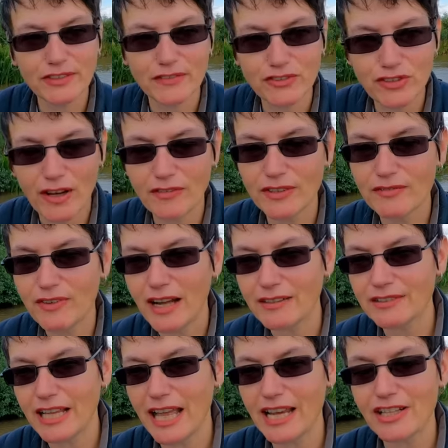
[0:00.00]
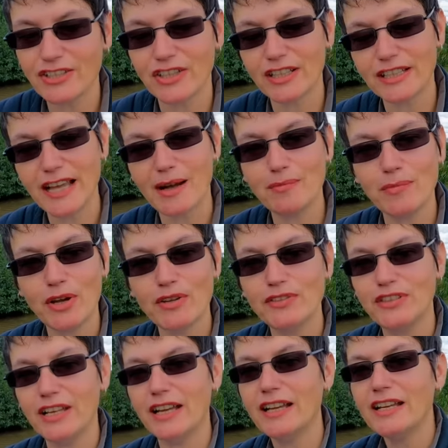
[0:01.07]
of travelling around Asia and
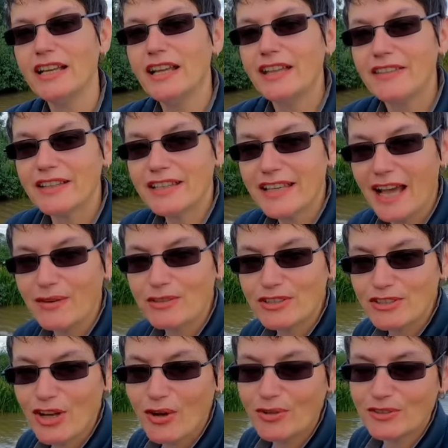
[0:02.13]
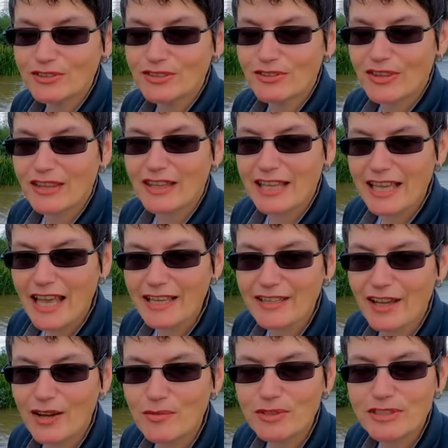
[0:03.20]
Cambodia, the, I was told that the
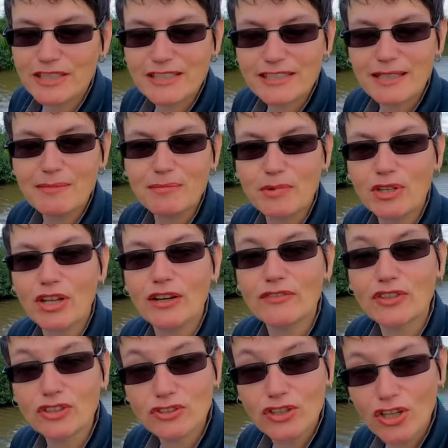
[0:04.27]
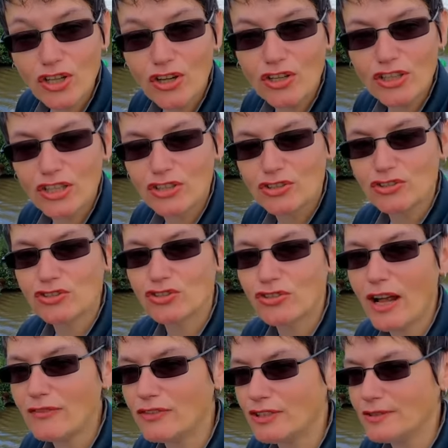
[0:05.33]
gecko was a symbol of good luck, good
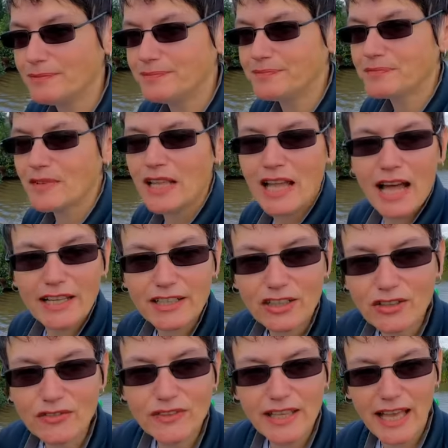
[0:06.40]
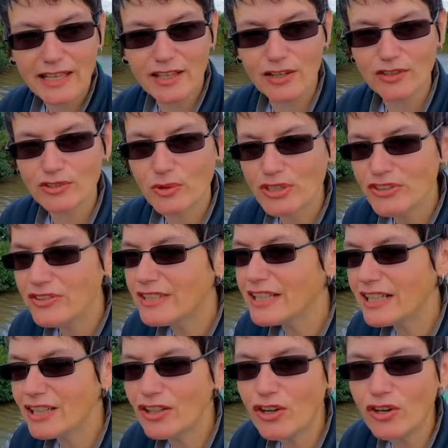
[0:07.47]
travel. And I love geckos. When you're in your
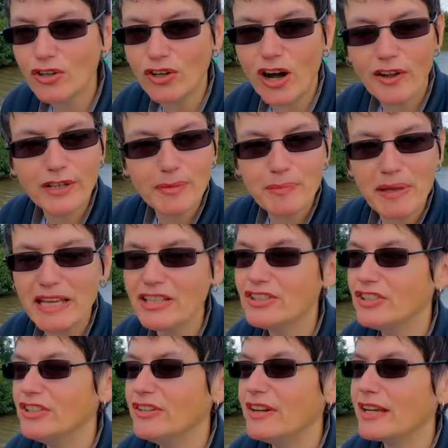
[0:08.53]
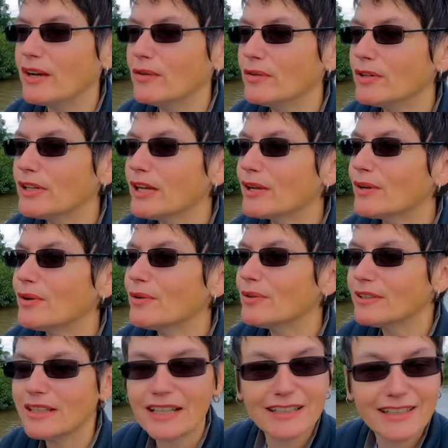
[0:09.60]
little hut on a beach and you hear it going gecko
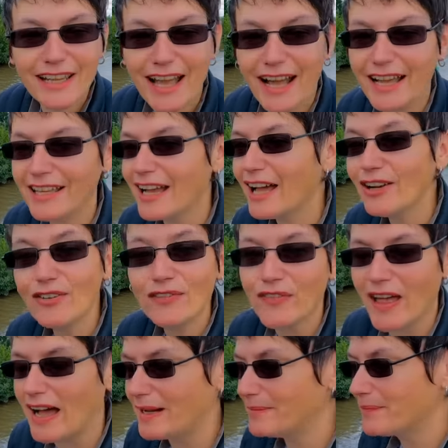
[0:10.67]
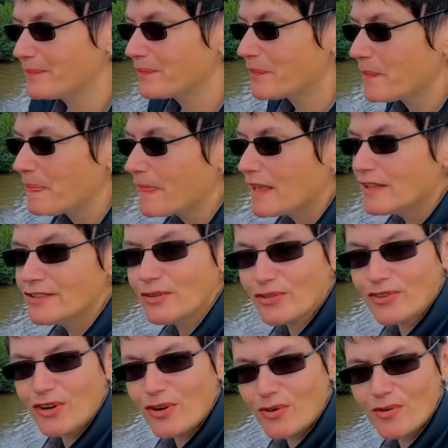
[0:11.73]
at night, I love that. So I
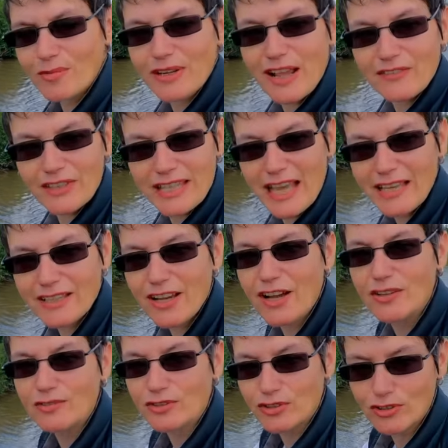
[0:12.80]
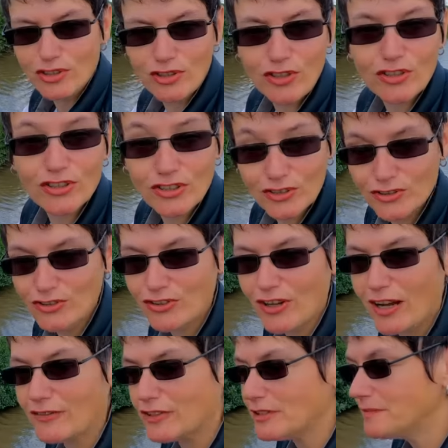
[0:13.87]
thought, oh, I'm going to have a gecko. Good luck, good
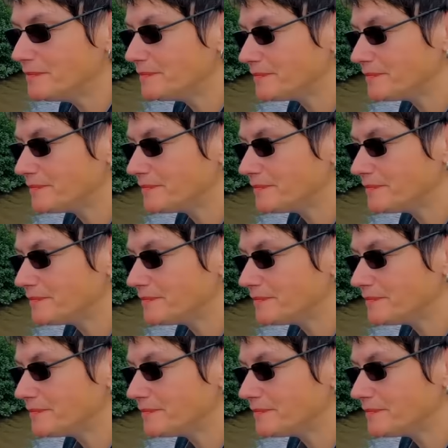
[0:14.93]
travel.